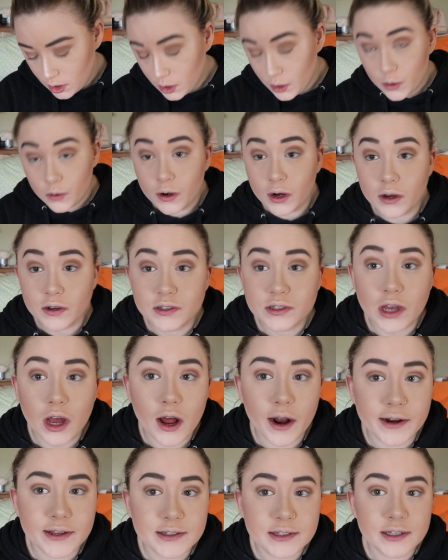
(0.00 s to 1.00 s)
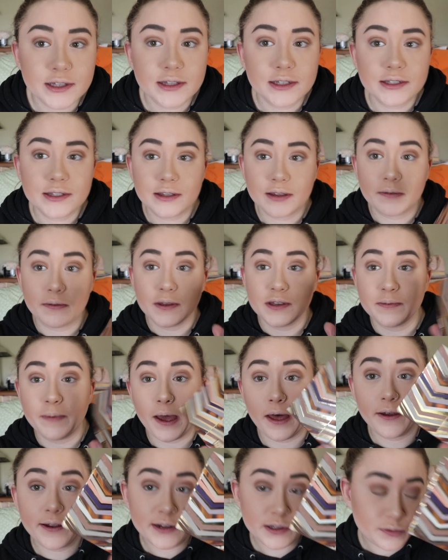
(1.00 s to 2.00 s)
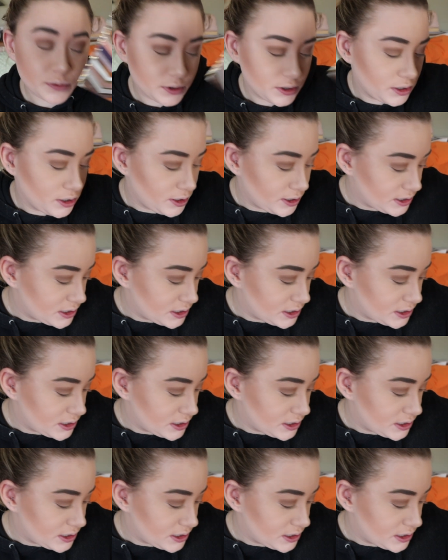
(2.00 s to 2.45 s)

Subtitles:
Who knows? Honestly, this palette is really good.